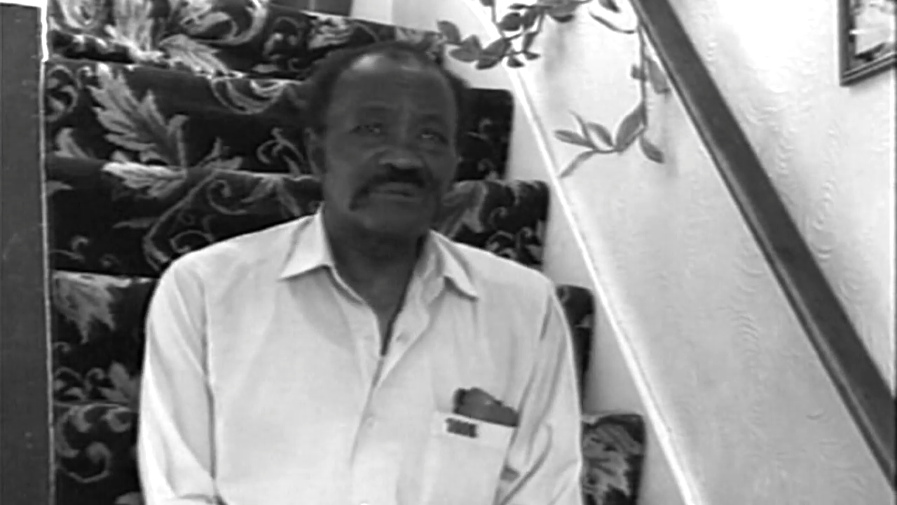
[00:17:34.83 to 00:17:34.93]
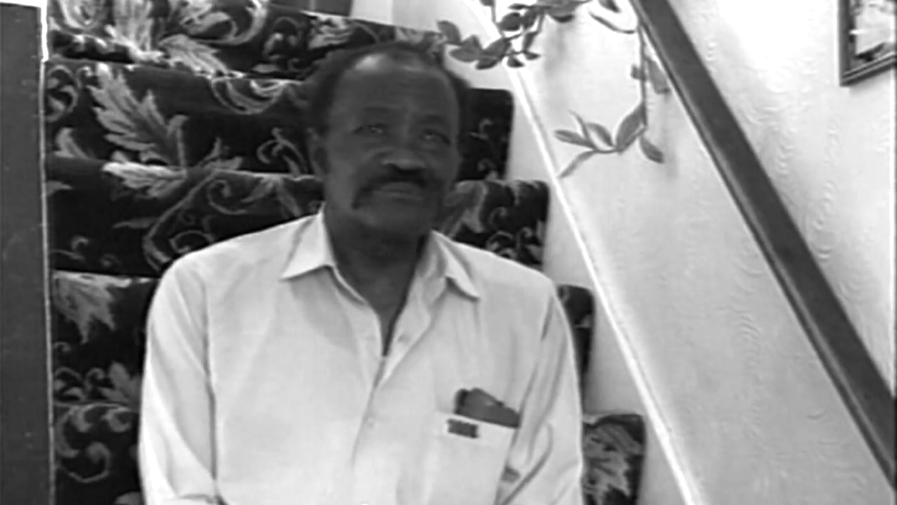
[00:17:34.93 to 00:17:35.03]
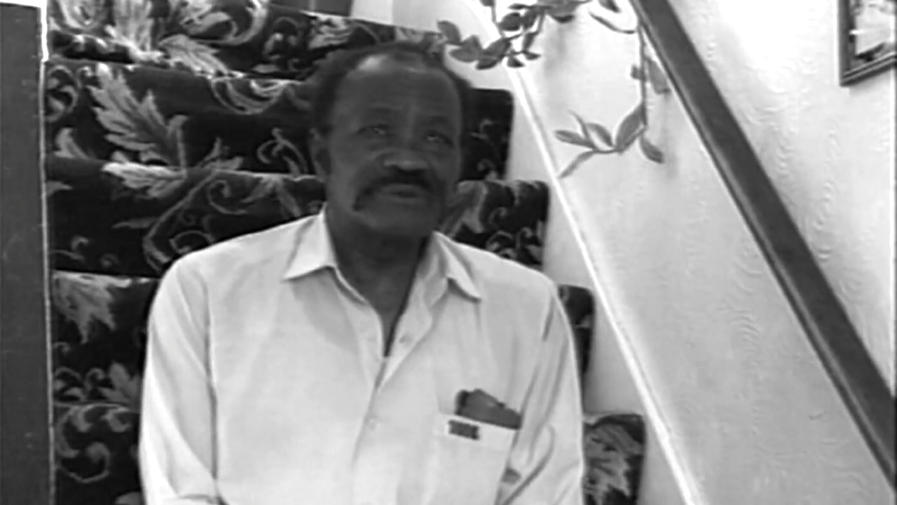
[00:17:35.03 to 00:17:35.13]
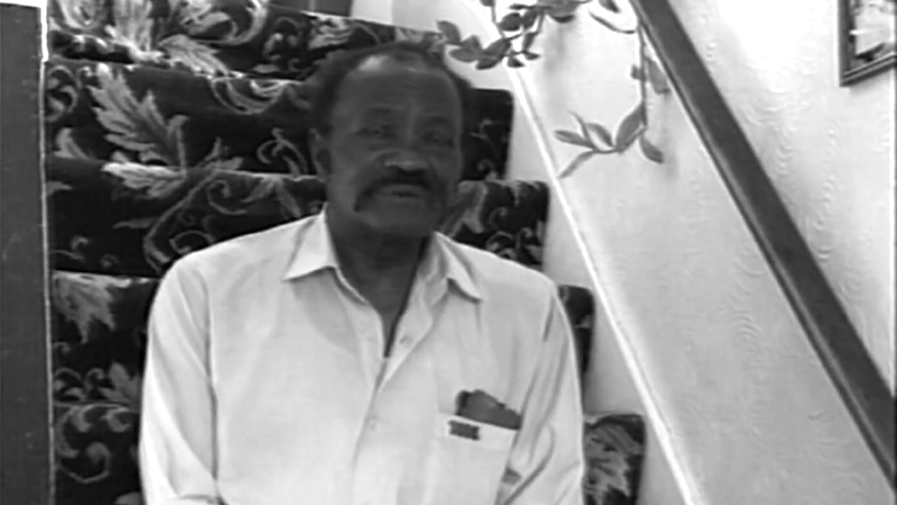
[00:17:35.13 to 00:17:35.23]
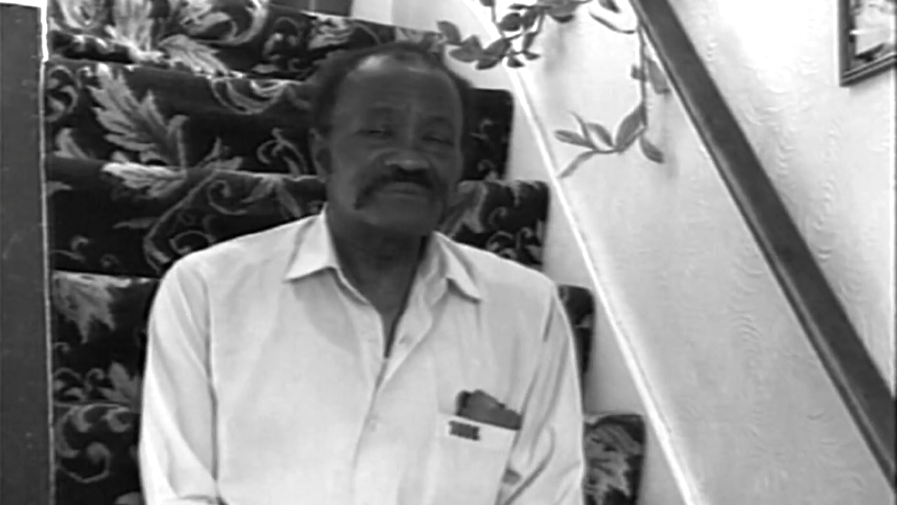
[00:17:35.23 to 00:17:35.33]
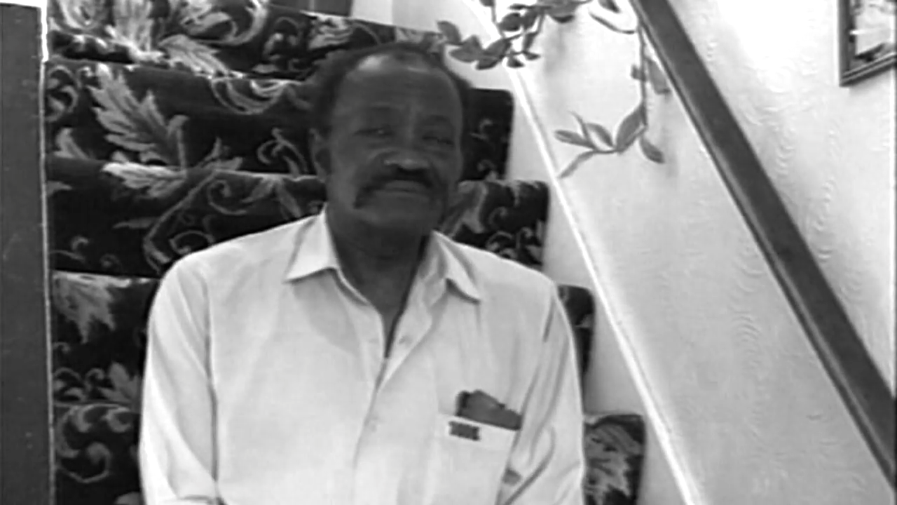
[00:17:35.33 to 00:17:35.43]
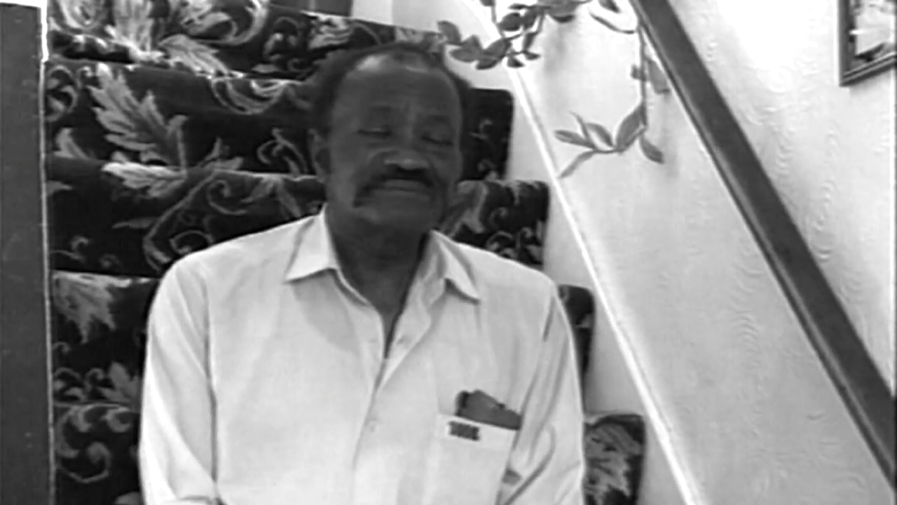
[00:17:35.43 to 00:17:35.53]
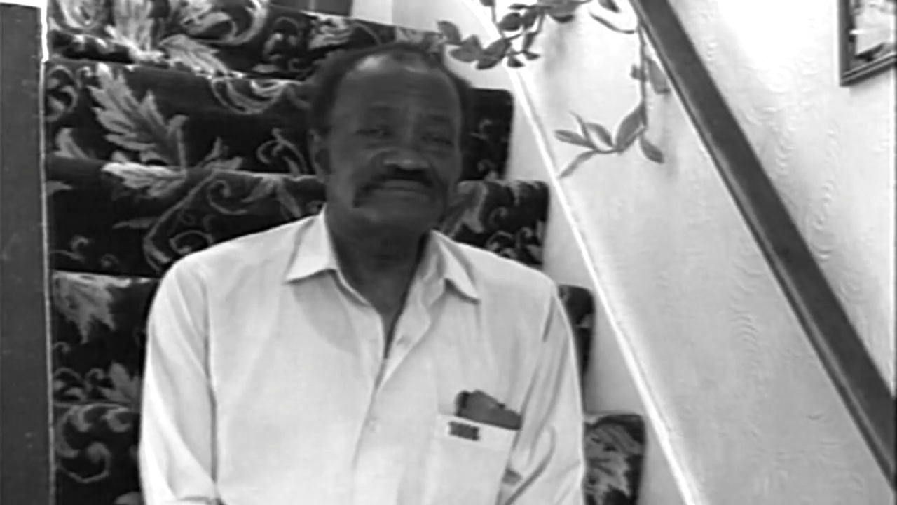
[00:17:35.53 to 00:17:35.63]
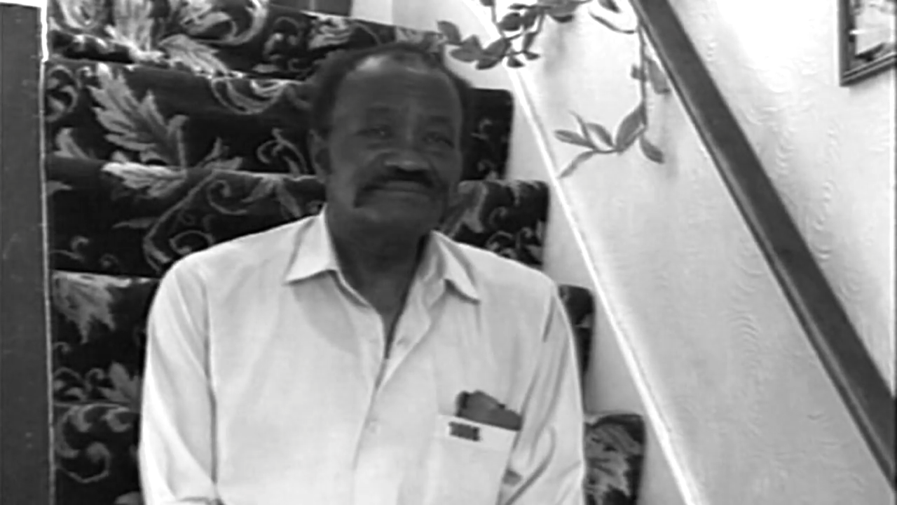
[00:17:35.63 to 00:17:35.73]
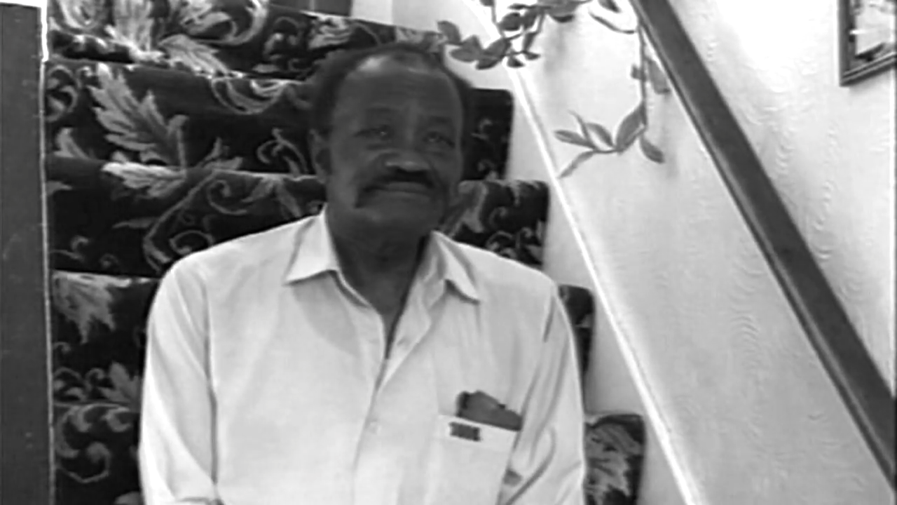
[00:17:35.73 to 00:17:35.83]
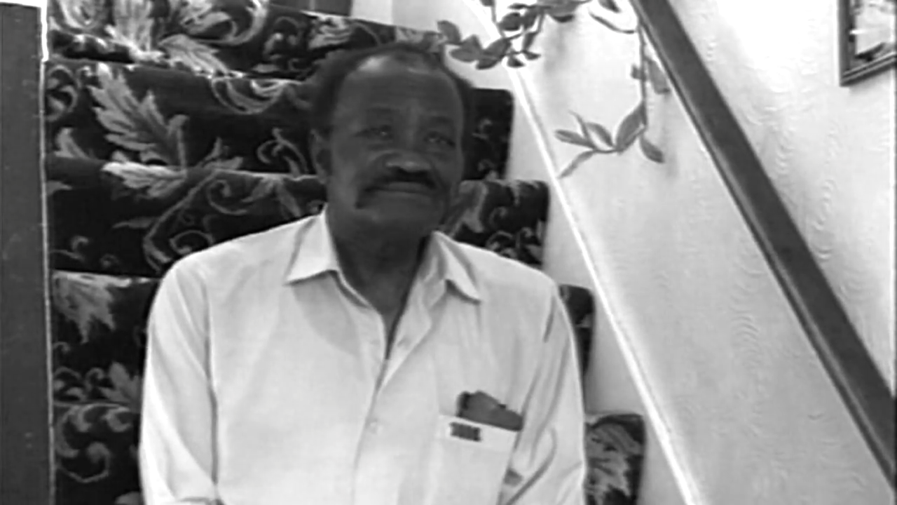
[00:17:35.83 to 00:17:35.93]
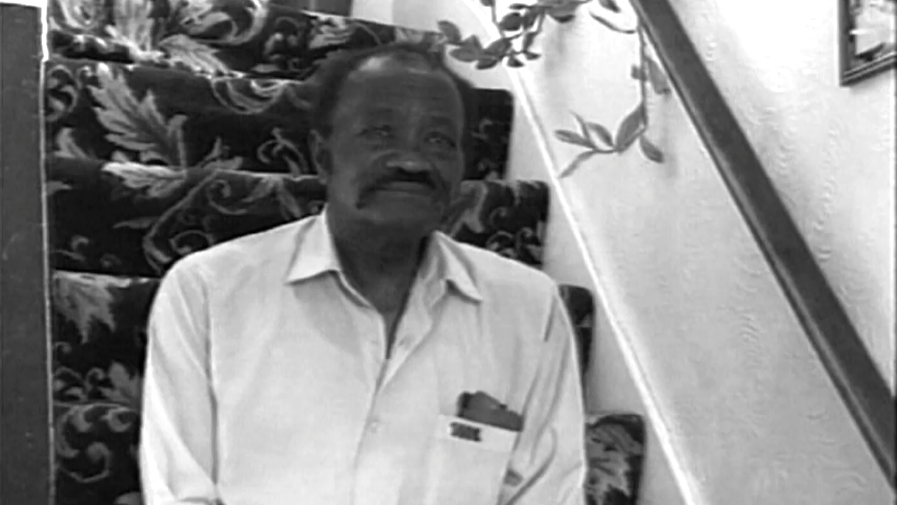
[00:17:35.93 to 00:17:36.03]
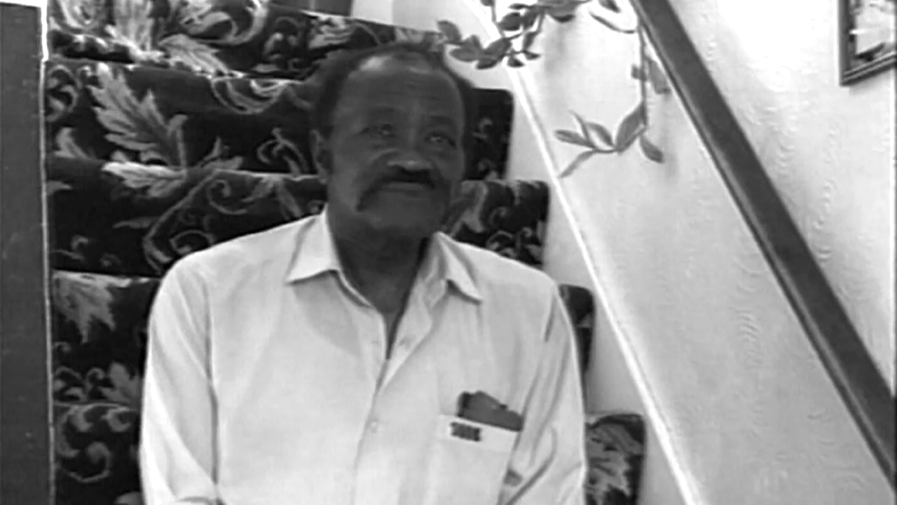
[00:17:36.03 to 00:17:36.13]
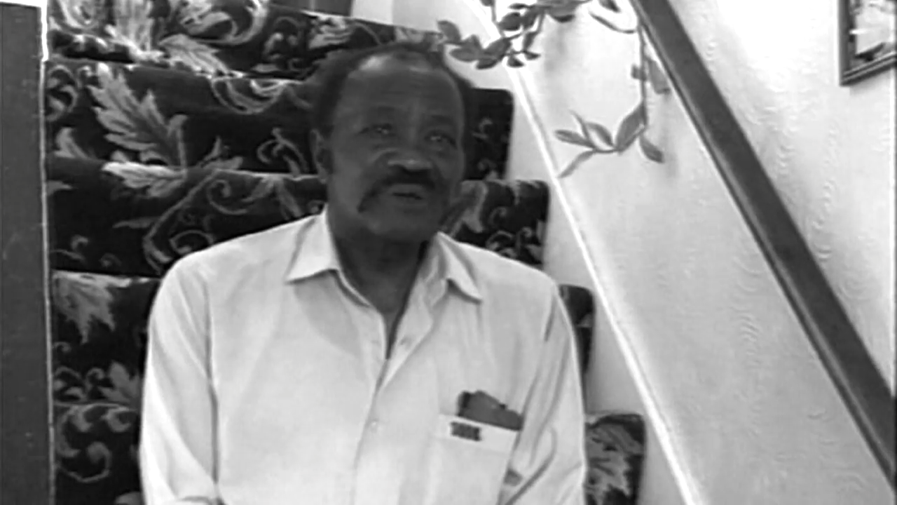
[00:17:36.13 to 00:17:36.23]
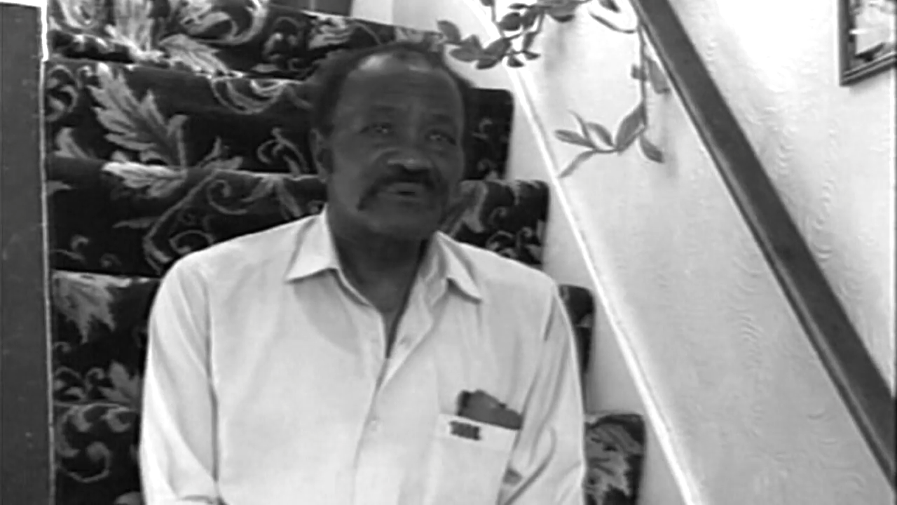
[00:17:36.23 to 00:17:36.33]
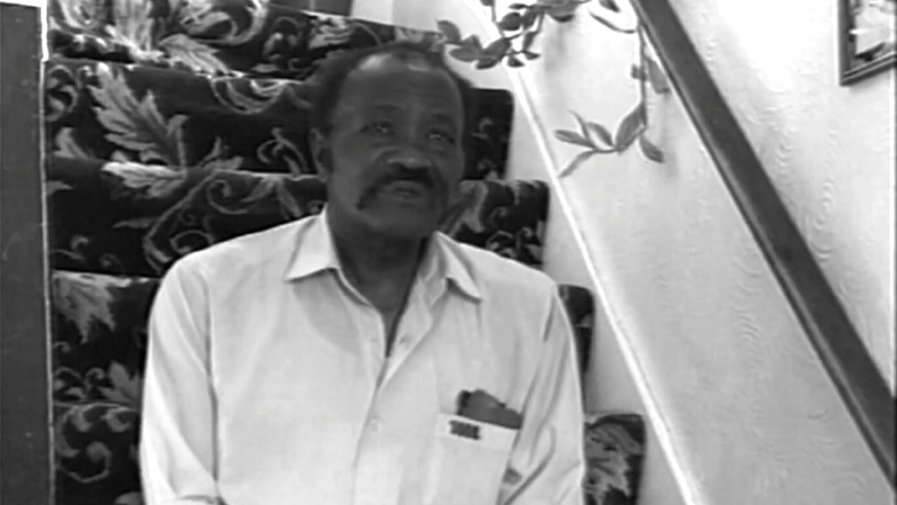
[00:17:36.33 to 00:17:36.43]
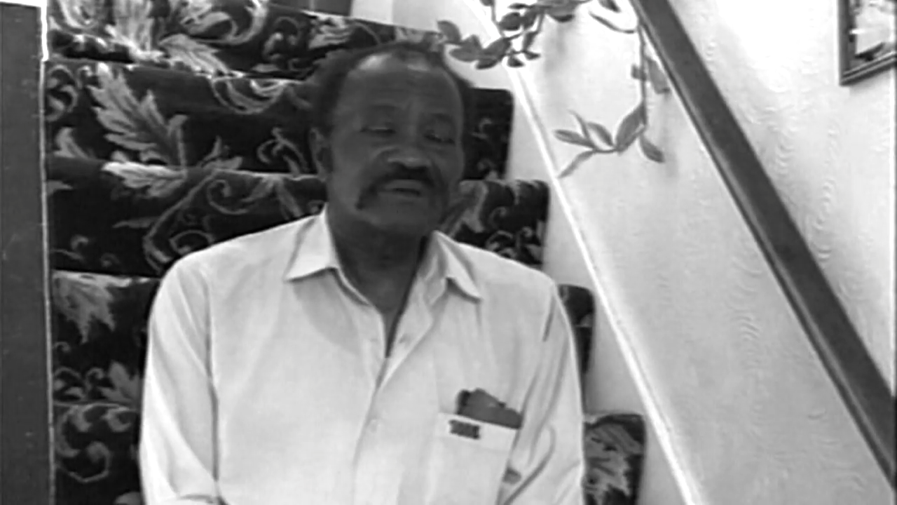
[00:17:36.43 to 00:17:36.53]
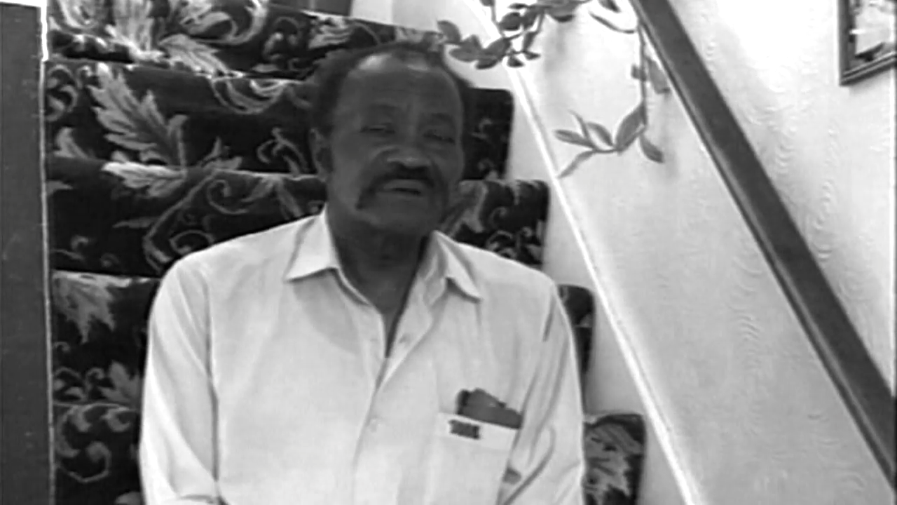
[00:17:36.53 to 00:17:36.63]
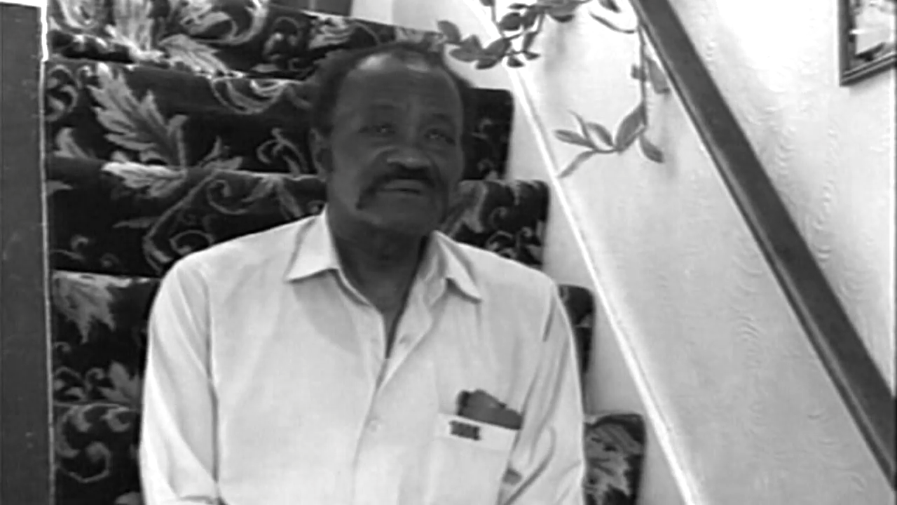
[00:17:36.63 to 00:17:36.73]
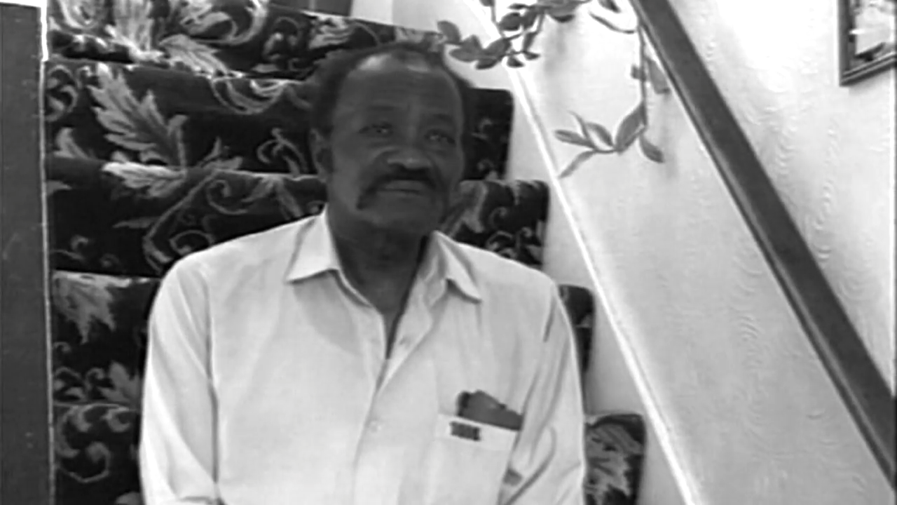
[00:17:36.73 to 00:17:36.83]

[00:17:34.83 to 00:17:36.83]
something a week.